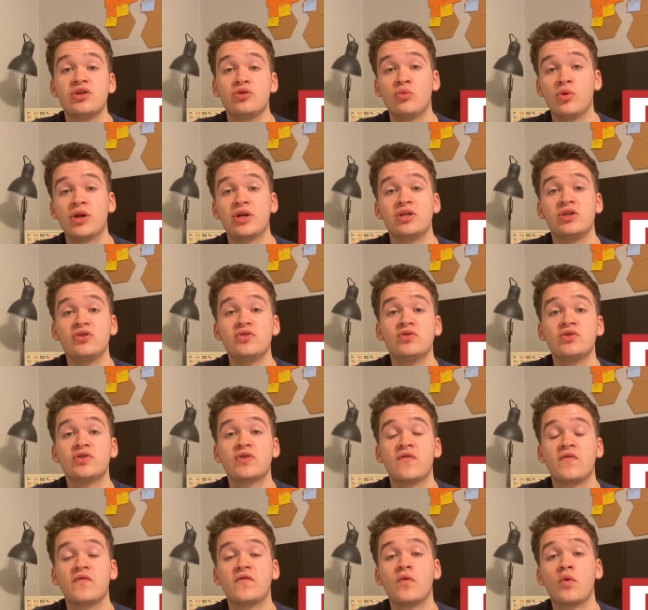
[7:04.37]
you want to use
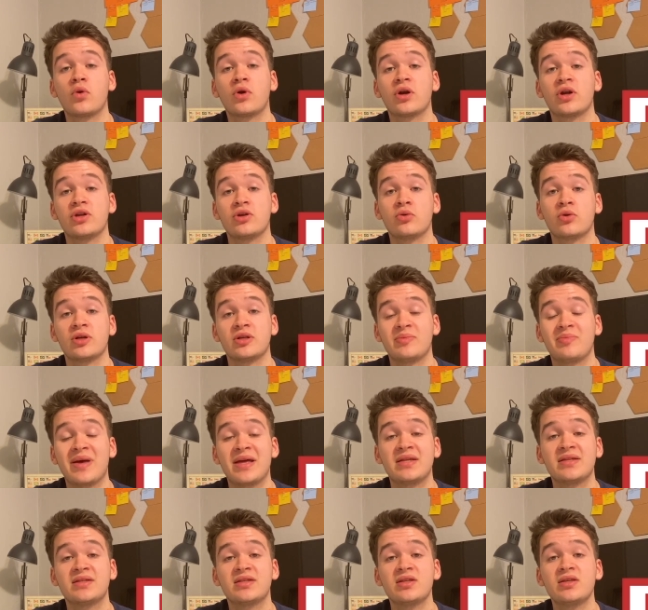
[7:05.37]
for your
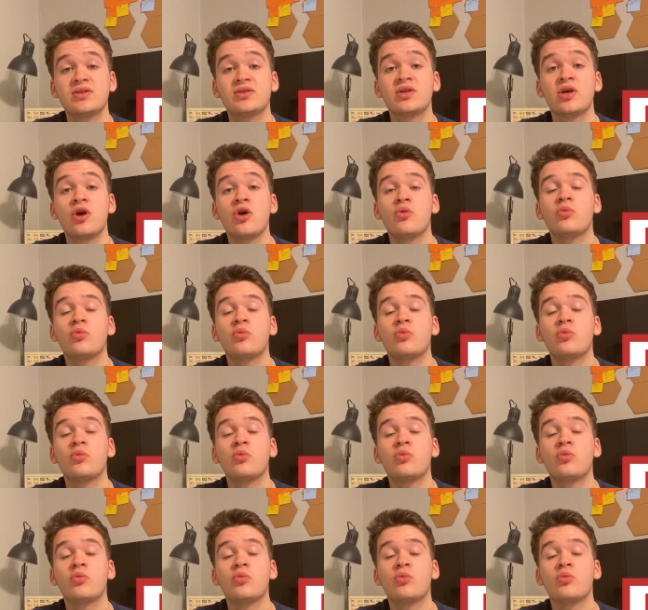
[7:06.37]
dependencies